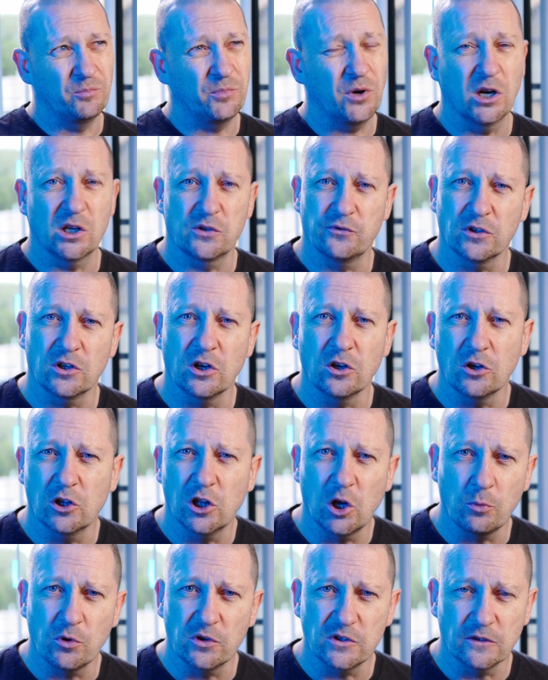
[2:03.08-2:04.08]
part of a
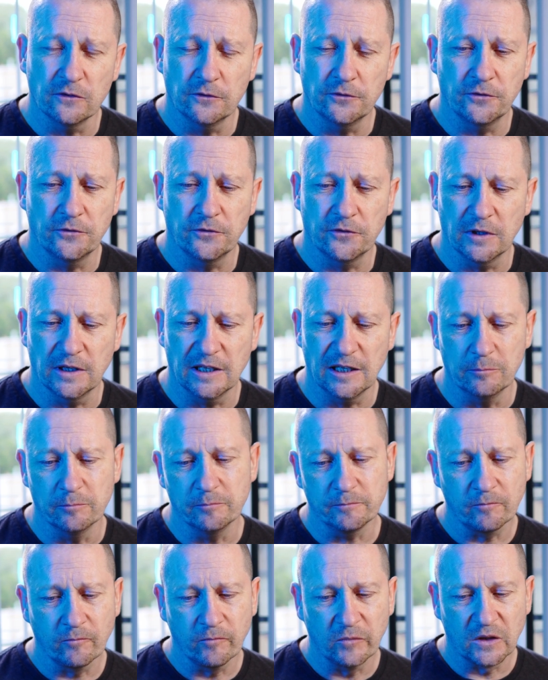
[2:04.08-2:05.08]
conglomerate of
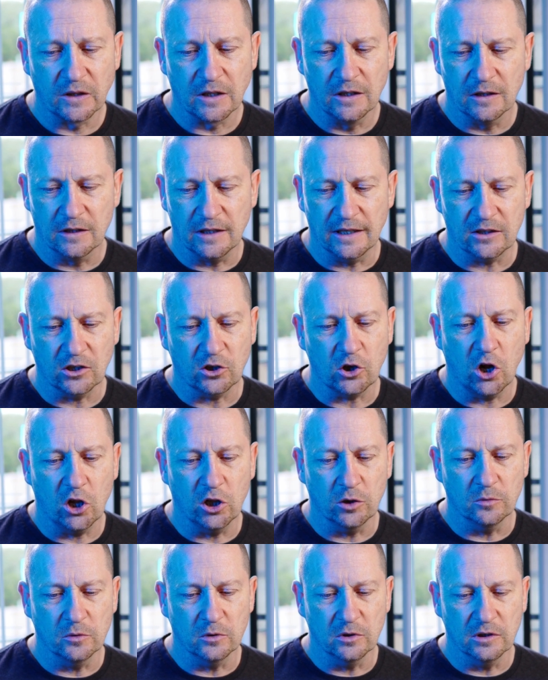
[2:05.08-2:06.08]
like the
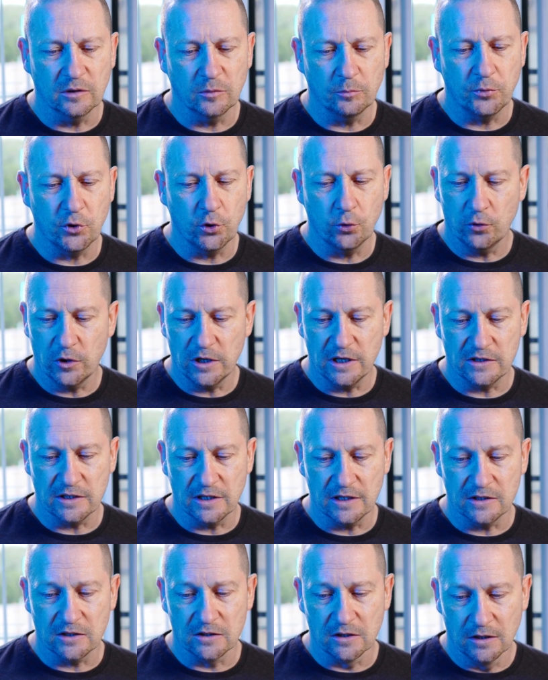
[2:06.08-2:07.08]
Carlton Breweries
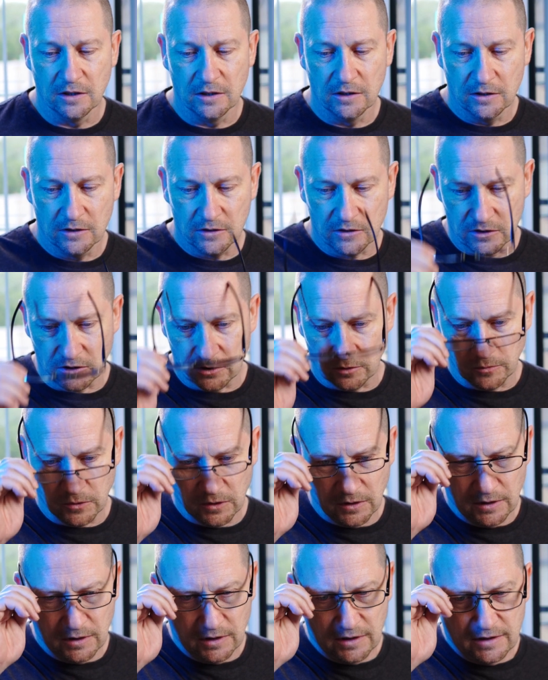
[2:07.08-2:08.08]
is. So
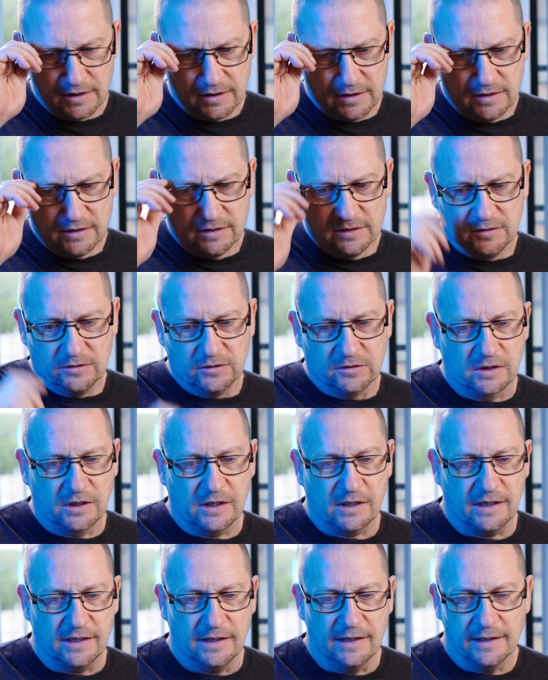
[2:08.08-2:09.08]

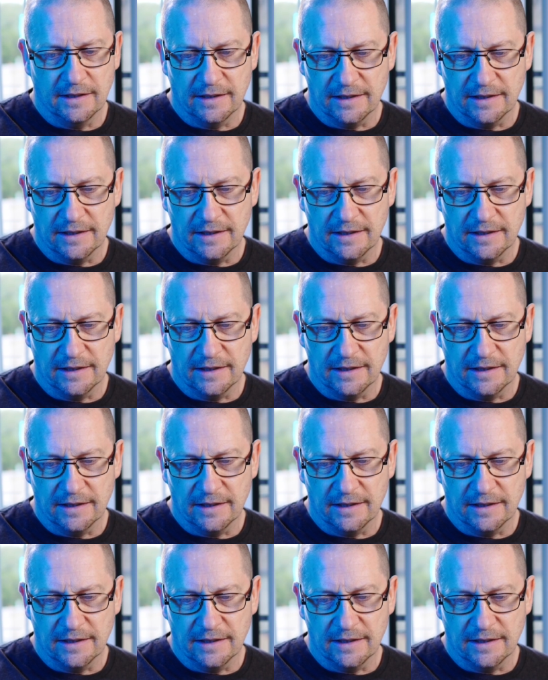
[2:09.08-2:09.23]
okay,